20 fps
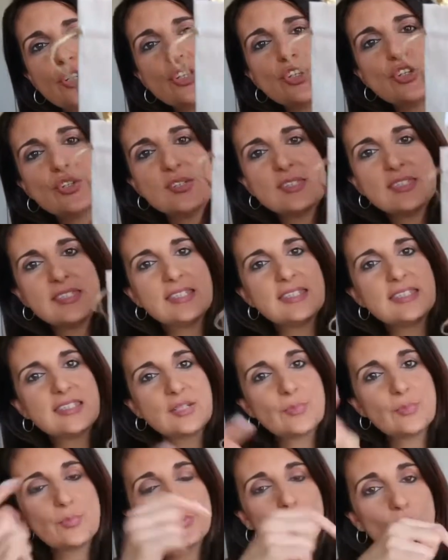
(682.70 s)
to use this
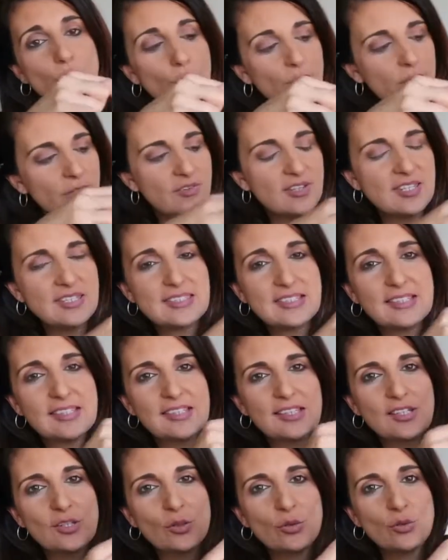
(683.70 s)
to put all of his
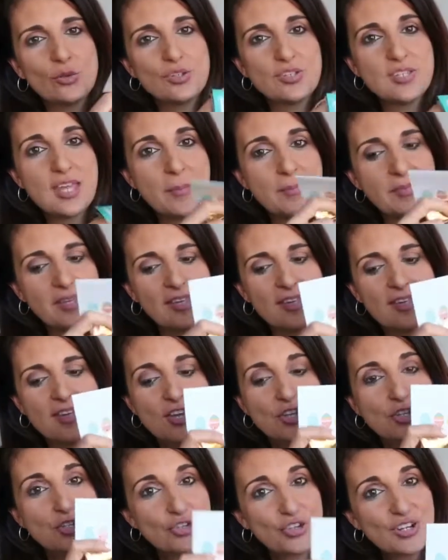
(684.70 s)
little yummy
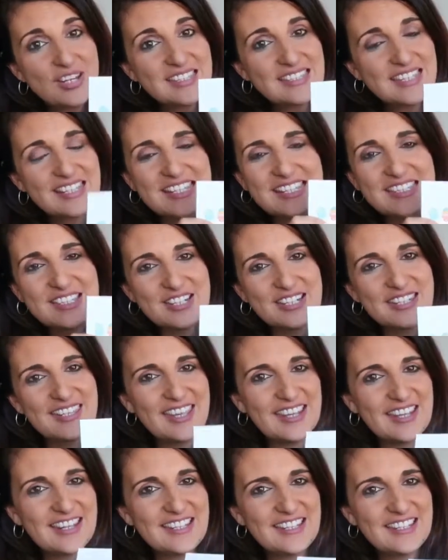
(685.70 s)
treats that he's going to
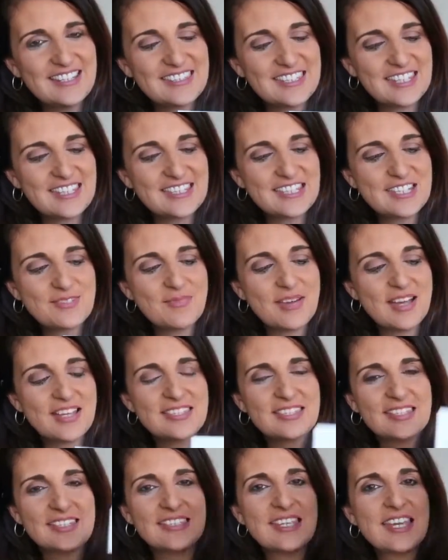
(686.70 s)
get in his Easter
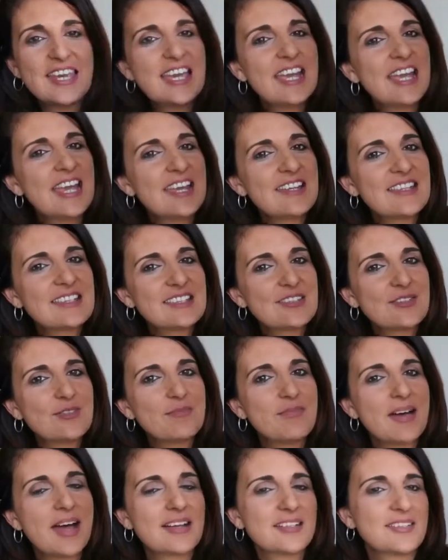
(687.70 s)
baskets in his little
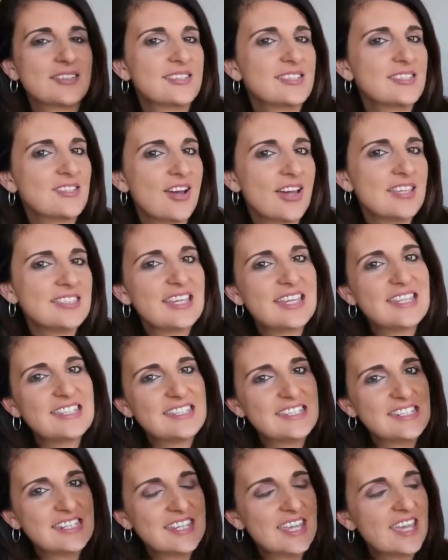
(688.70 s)
bag so it's nice
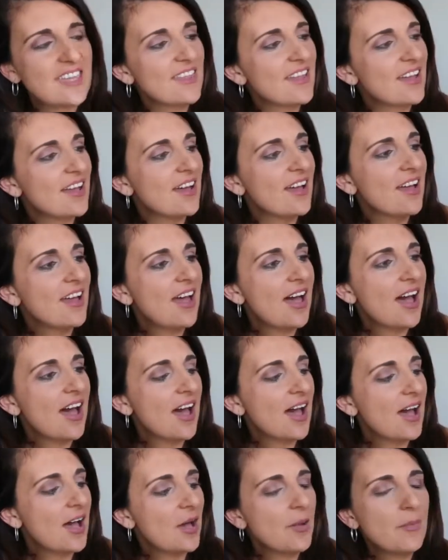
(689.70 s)
and together.
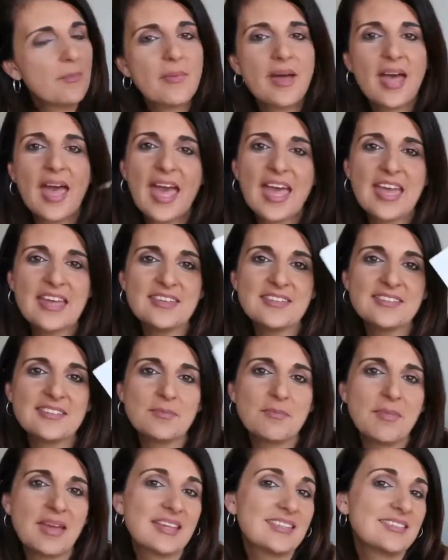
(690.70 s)
Um, and
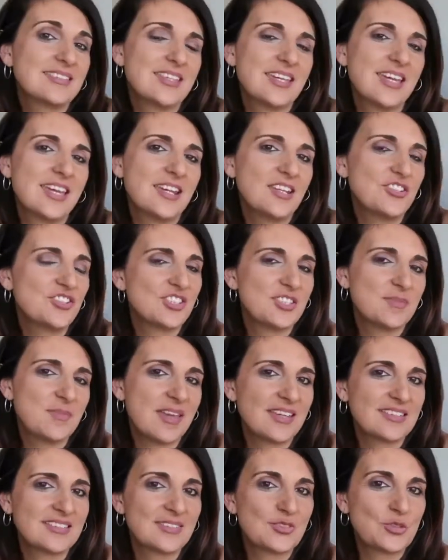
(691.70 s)
makes and it just
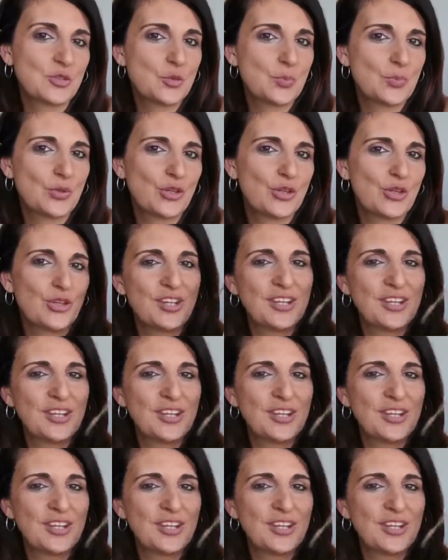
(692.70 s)
makes super cute. So